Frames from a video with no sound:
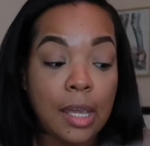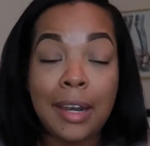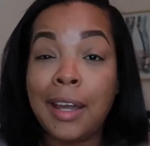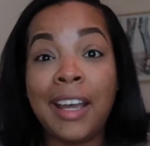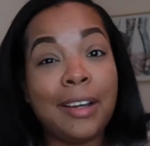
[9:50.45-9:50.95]

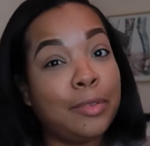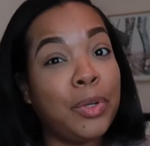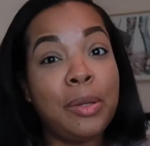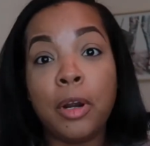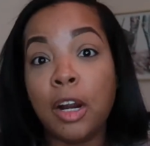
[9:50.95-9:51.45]
and
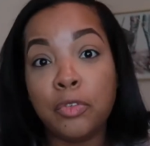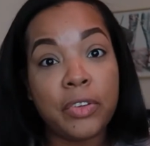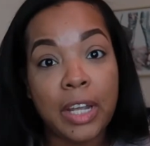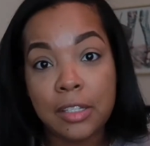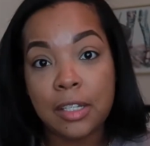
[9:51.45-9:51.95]
we Marvel
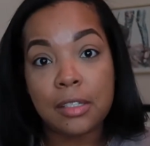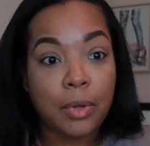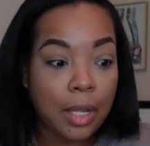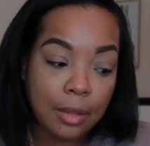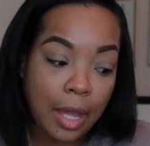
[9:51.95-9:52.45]
fans this
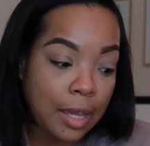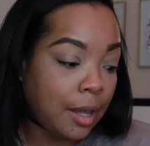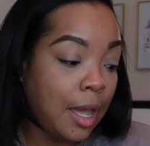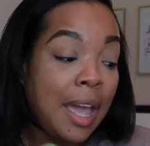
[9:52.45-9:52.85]
way. Like,